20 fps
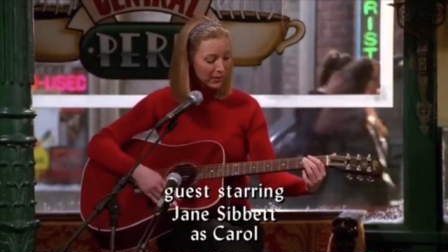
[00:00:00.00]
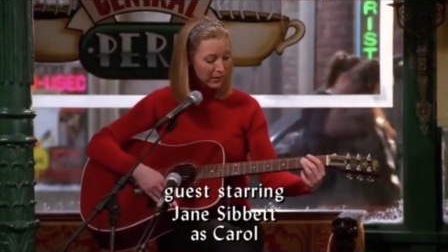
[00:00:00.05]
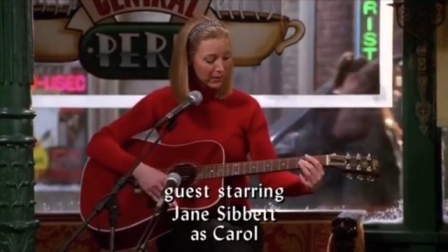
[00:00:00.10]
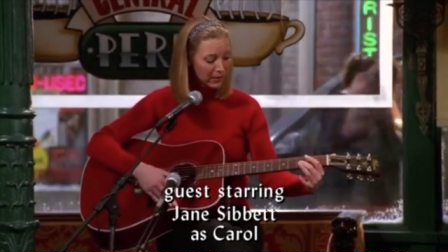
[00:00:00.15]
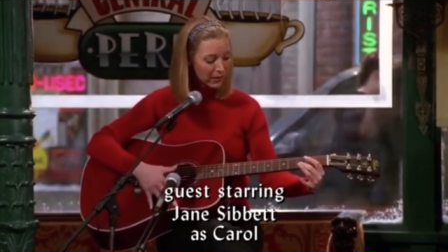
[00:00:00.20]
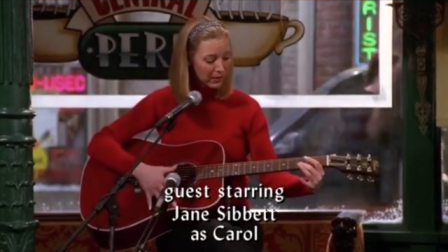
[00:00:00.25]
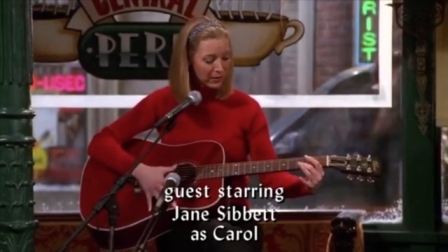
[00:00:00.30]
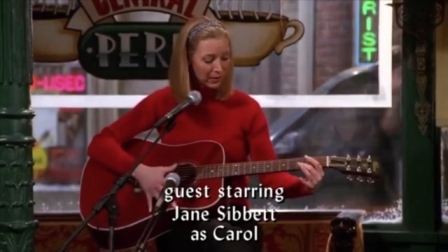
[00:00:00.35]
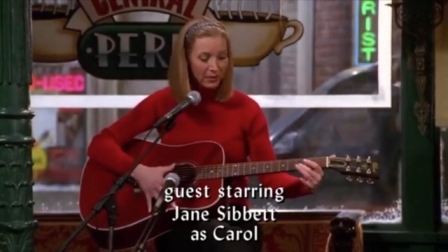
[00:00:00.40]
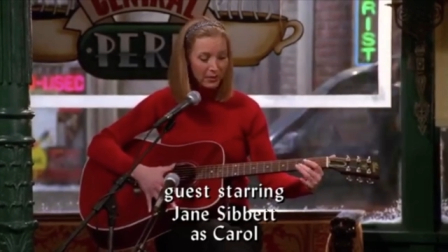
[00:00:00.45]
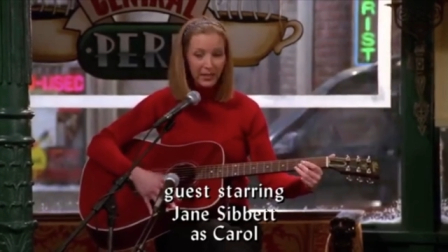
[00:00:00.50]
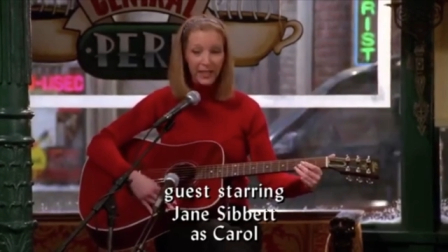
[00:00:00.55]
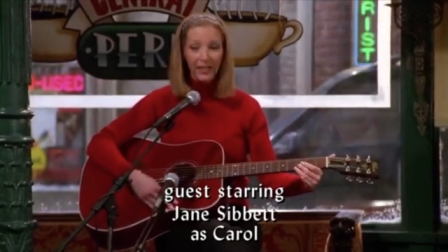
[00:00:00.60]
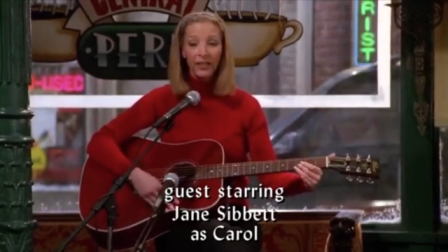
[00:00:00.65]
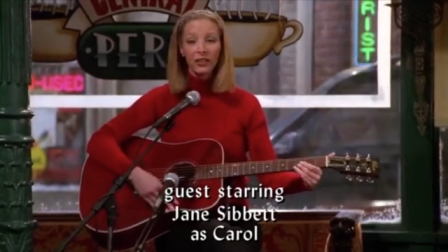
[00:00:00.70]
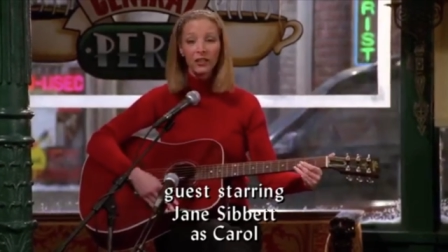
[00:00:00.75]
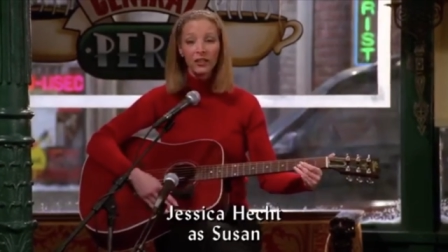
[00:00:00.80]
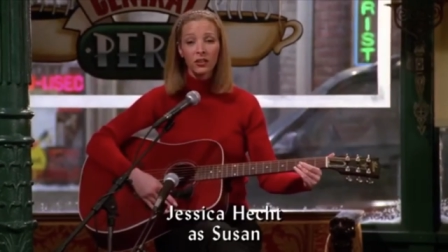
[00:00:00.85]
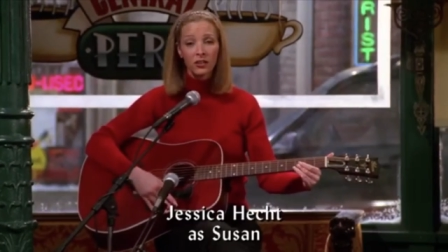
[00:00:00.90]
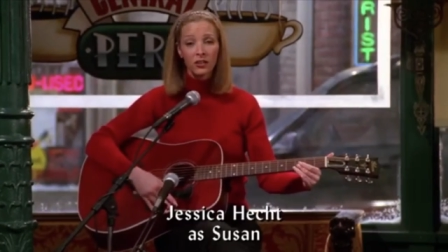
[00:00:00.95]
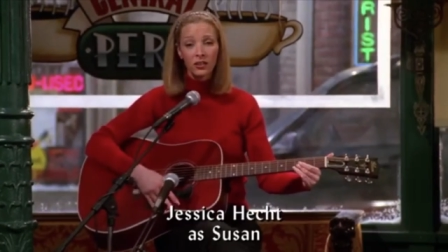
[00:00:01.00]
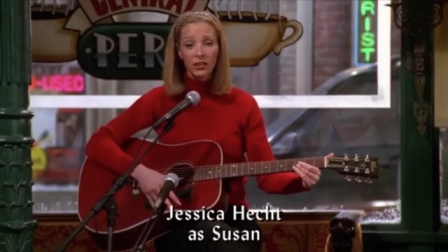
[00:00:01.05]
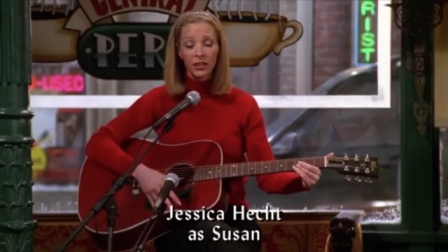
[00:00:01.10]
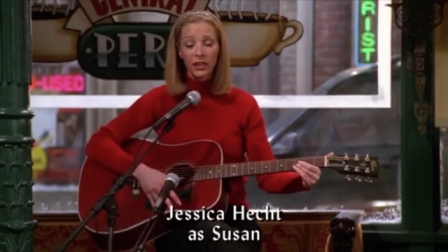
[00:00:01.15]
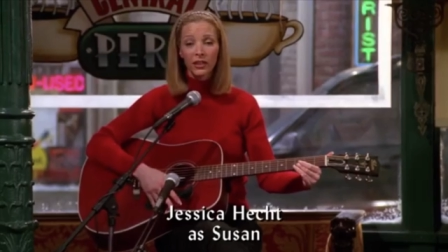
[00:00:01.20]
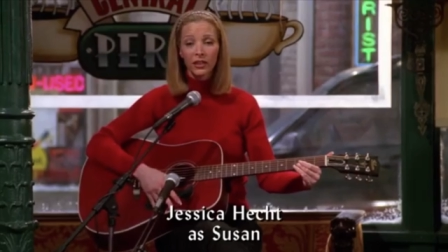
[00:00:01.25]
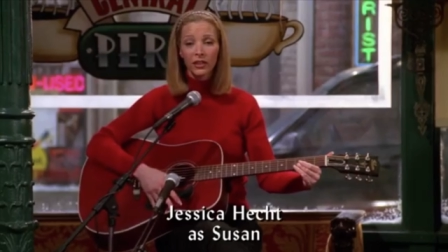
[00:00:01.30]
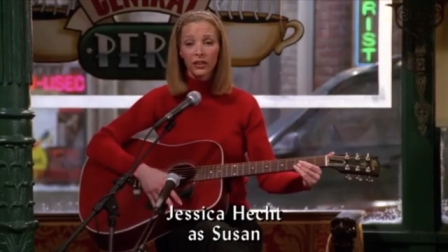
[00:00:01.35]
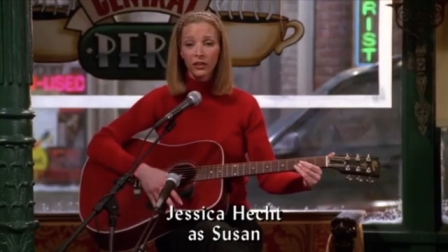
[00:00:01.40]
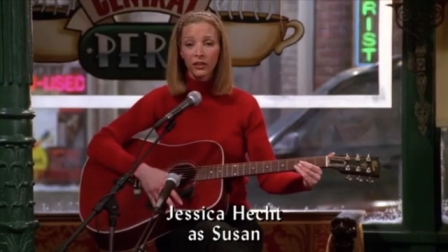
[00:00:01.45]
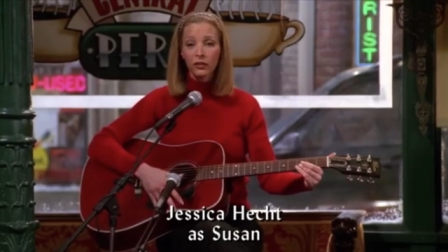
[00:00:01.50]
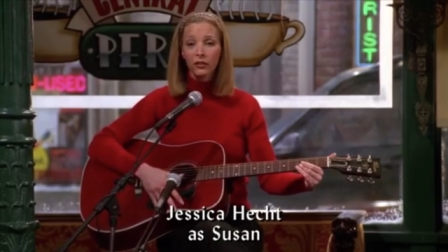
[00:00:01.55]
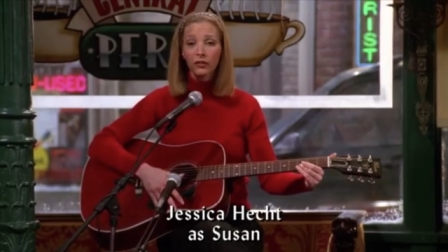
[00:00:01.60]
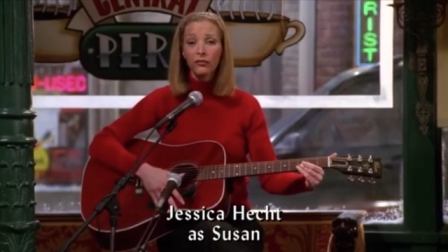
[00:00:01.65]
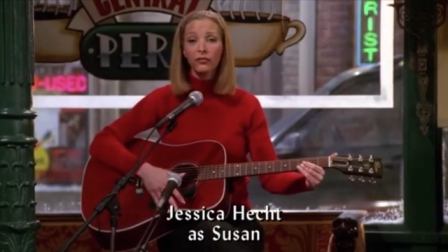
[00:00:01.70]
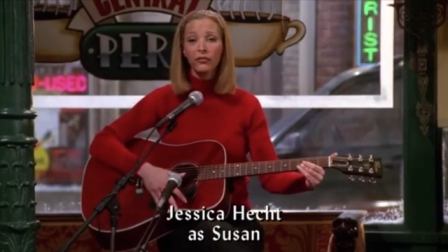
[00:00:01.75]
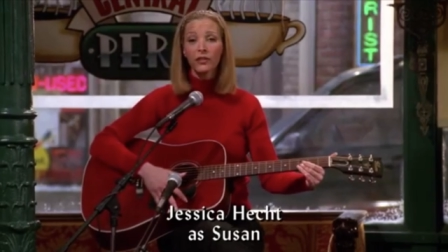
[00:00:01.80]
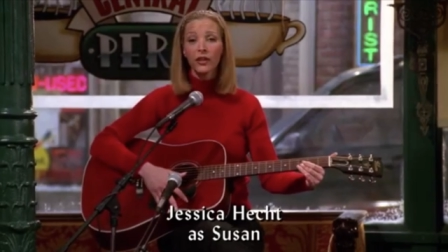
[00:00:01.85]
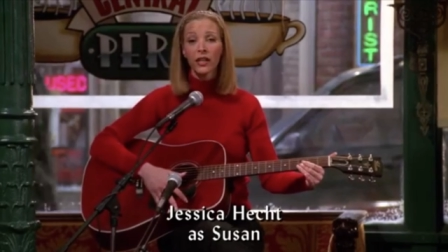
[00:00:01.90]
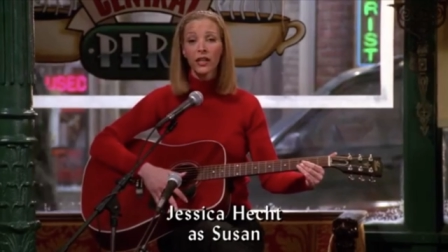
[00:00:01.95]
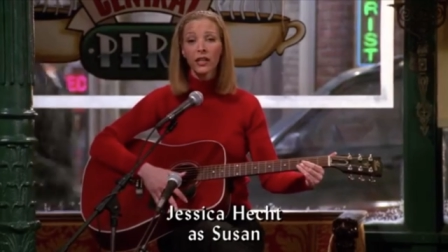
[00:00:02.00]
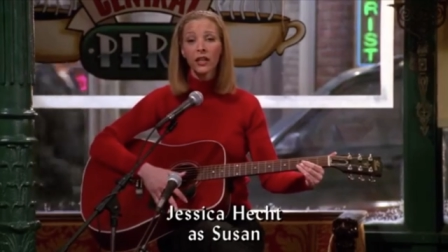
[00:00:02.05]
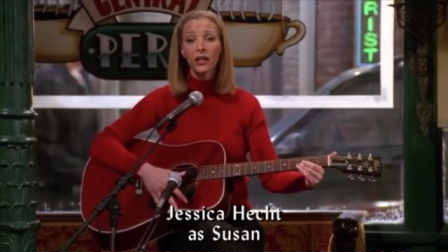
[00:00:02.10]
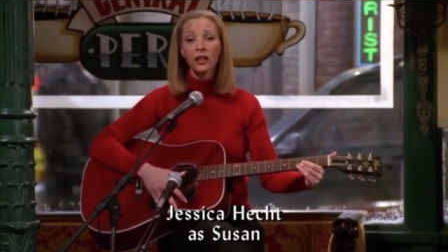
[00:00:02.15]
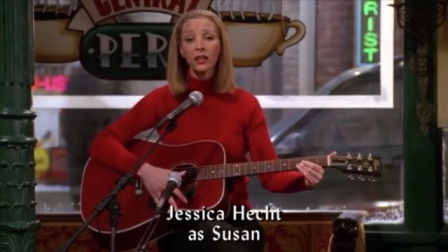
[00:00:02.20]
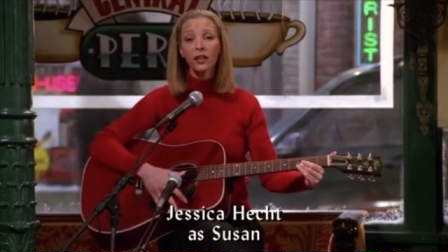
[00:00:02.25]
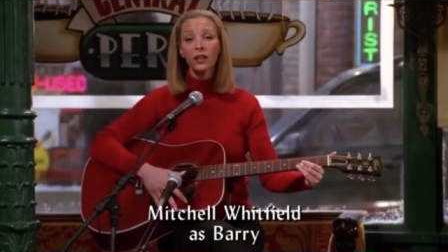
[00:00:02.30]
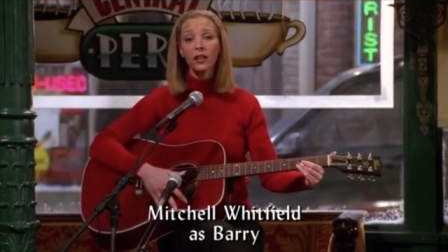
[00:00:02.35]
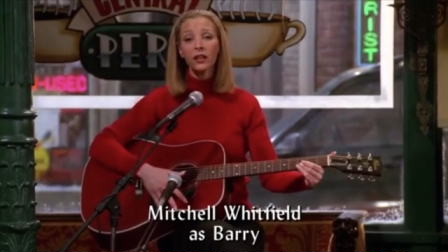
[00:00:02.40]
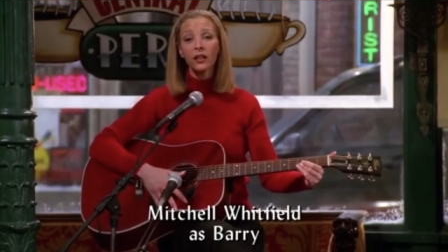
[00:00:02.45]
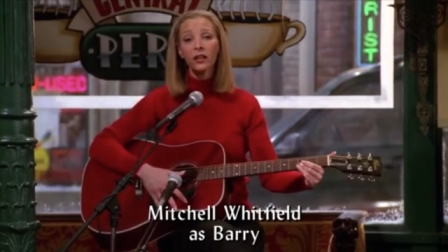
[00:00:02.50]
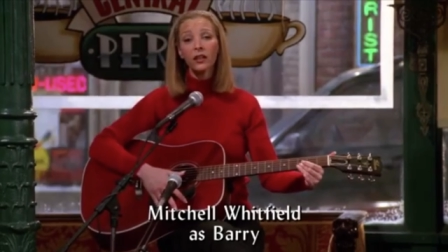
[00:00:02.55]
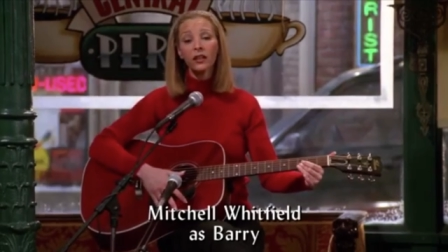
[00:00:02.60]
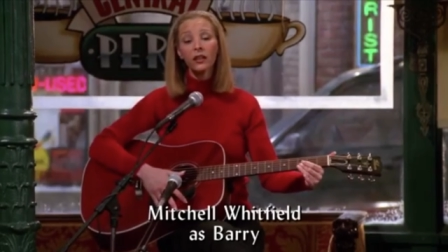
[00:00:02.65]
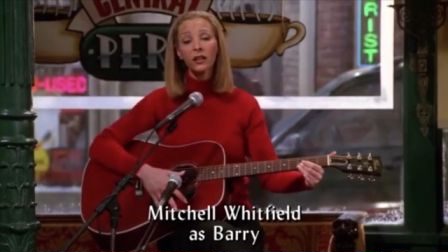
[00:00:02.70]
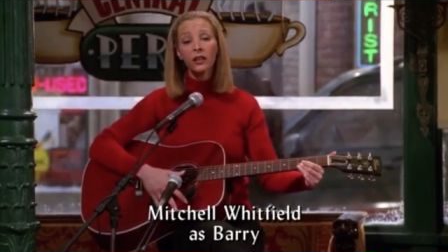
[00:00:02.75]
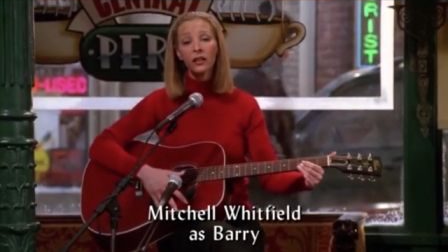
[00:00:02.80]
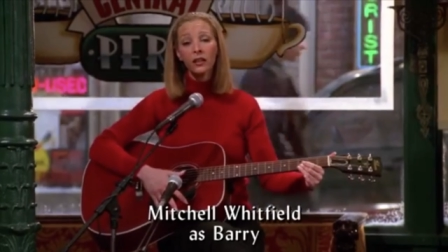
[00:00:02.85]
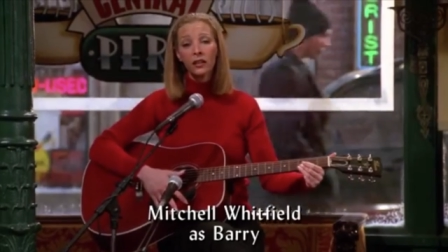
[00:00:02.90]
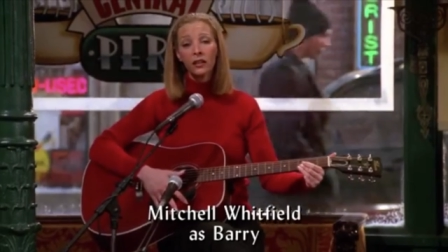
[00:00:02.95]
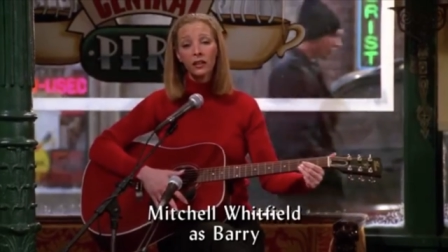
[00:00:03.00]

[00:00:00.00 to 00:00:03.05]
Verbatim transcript: but the second will set you free.